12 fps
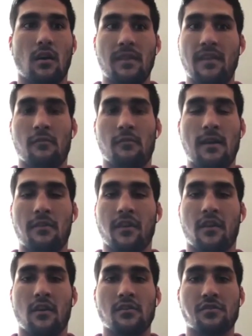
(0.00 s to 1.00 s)
then around the
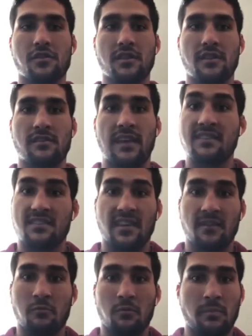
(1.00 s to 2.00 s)
country, they stick with
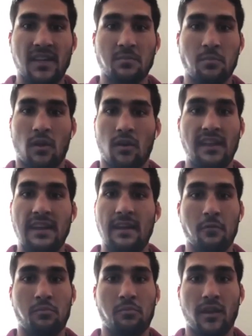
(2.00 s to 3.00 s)
baseball and they never played
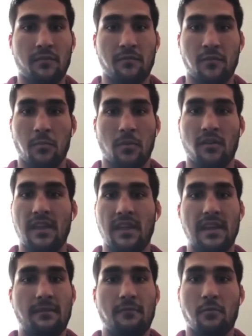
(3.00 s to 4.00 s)
football. They never played a
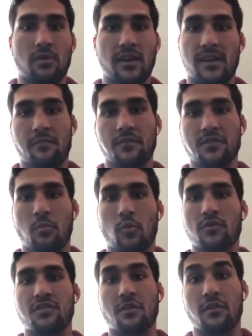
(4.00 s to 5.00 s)
different sport. So they're
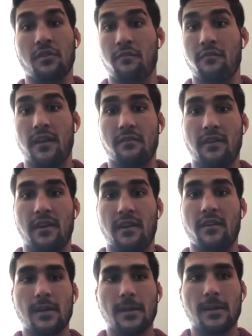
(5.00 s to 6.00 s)
very, very
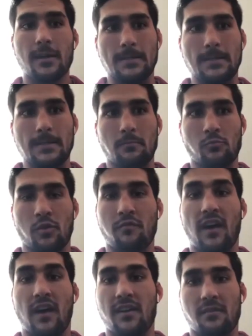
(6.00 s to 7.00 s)
refined
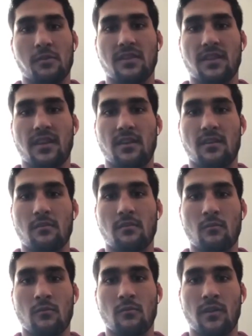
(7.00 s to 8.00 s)
in what they
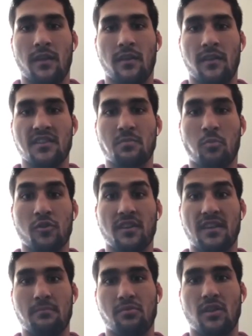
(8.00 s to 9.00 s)
in the sport that they
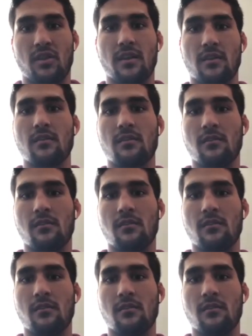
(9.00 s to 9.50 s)
play, you know.